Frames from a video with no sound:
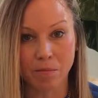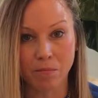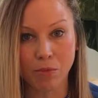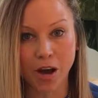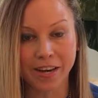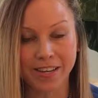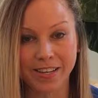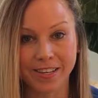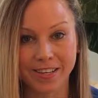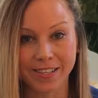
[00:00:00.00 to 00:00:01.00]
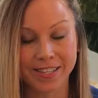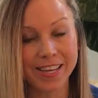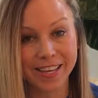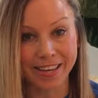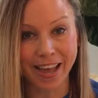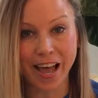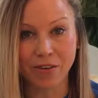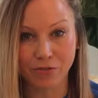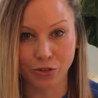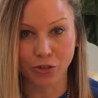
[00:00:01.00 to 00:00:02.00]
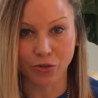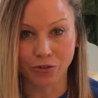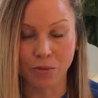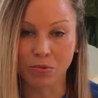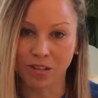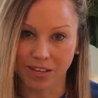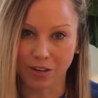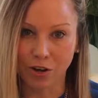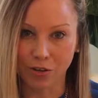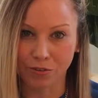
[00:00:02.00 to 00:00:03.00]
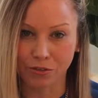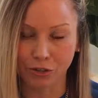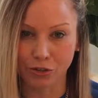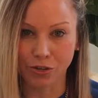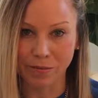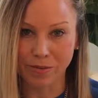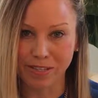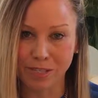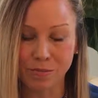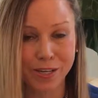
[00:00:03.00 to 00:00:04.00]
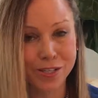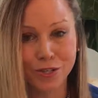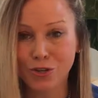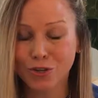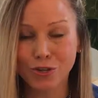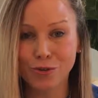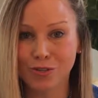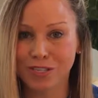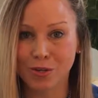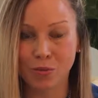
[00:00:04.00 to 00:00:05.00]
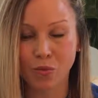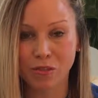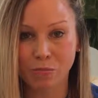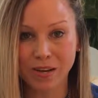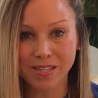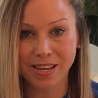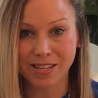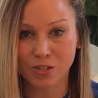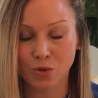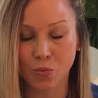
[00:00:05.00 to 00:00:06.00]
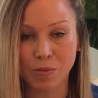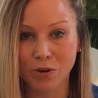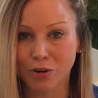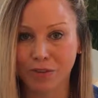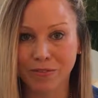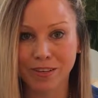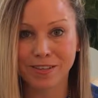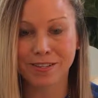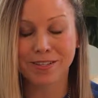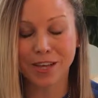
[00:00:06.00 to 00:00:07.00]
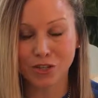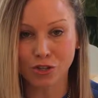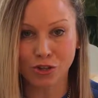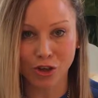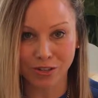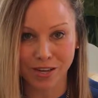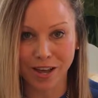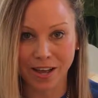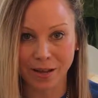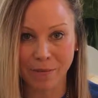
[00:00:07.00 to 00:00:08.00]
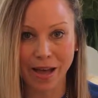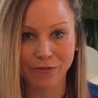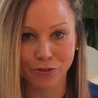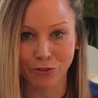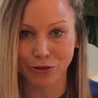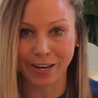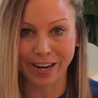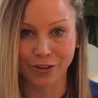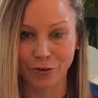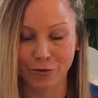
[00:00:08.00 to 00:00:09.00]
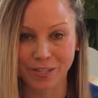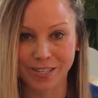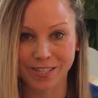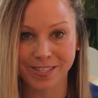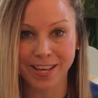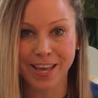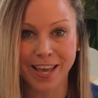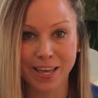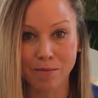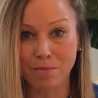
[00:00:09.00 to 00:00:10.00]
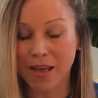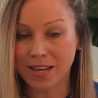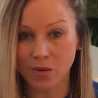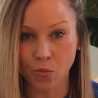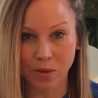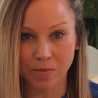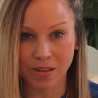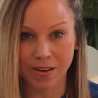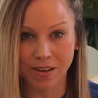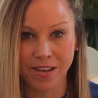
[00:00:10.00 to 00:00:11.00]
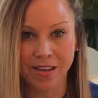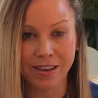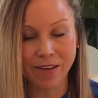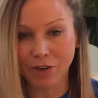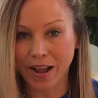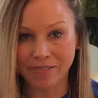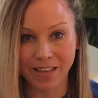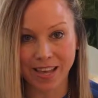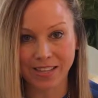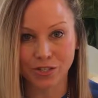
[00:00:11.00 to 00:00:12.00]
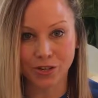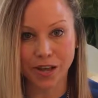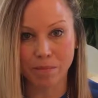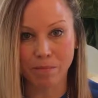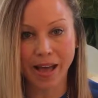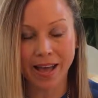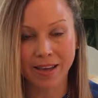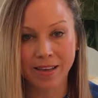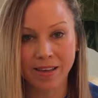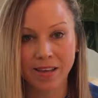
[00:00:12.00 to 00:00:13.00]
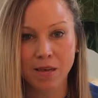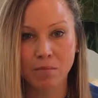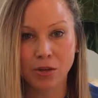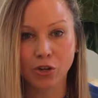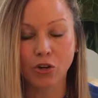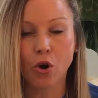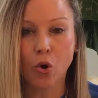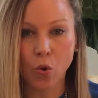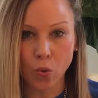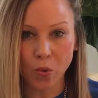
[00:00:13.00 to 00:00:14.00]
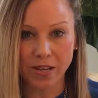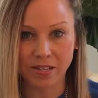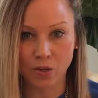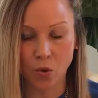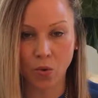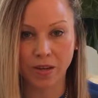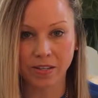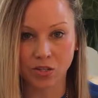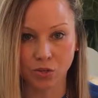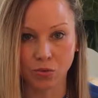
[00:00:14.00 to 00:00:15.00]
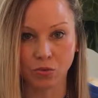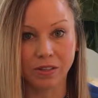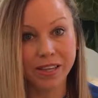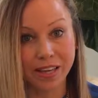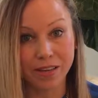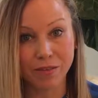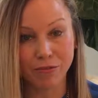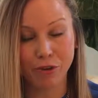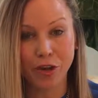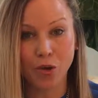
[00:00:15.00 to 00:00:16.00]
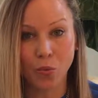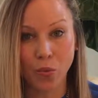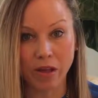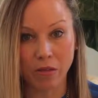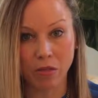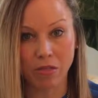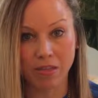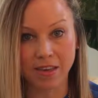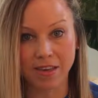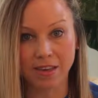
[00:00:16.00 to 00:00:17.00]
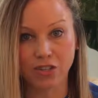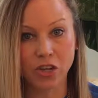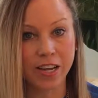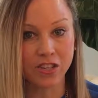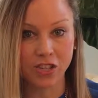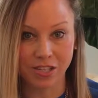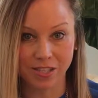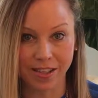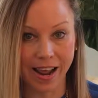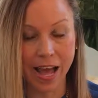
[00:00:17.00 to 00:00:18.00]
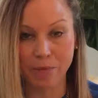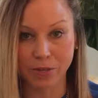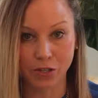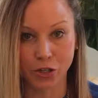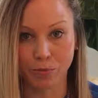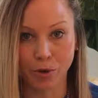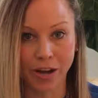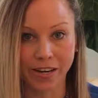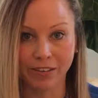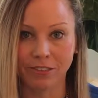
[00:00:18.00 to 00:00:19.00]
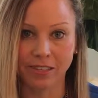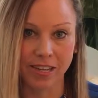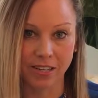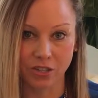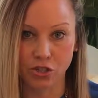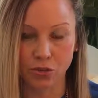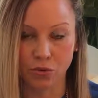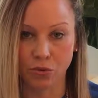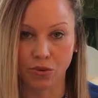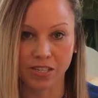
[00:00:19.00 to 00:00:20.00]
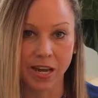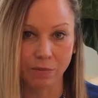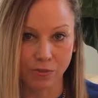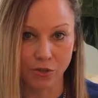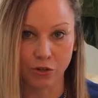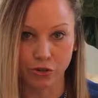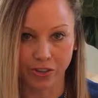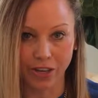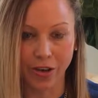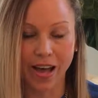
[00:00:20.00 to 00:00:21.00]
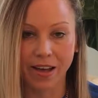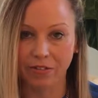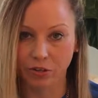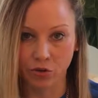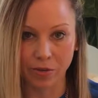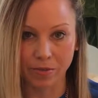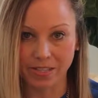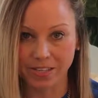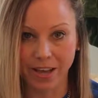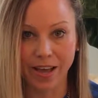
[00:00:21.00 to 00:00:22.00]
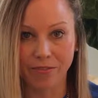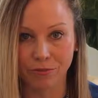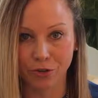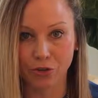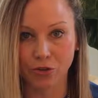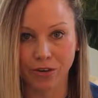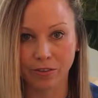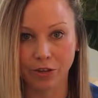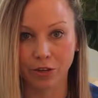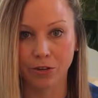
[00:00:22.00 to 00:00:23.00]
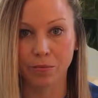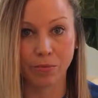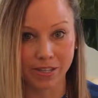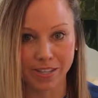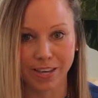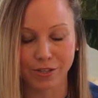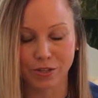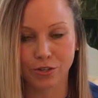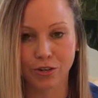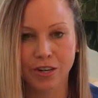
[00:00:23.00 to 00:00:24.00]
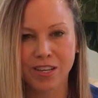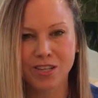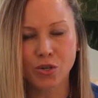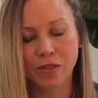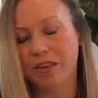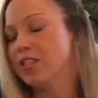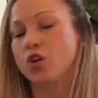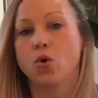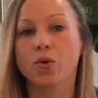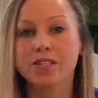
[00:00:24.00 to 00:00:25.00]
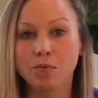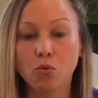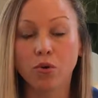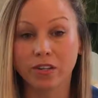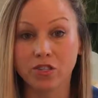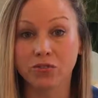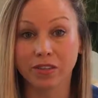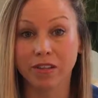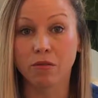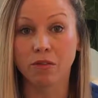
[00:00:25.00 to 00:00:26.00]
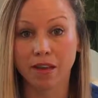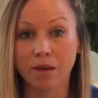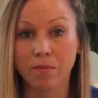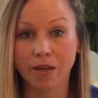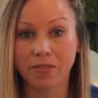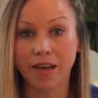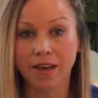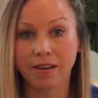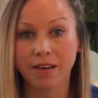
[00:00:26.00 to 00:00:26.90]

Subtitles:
body is in after you've completed all of your treatments. Because the good news is that with breast cancer, women are living such a long time after their diagnosis, and many women never have the cancer come back. But you're always going to live with the changes that happen to your body related to the type of surgery that you have and treatments that you have for your breast cancer. So I think it's always important to really think about that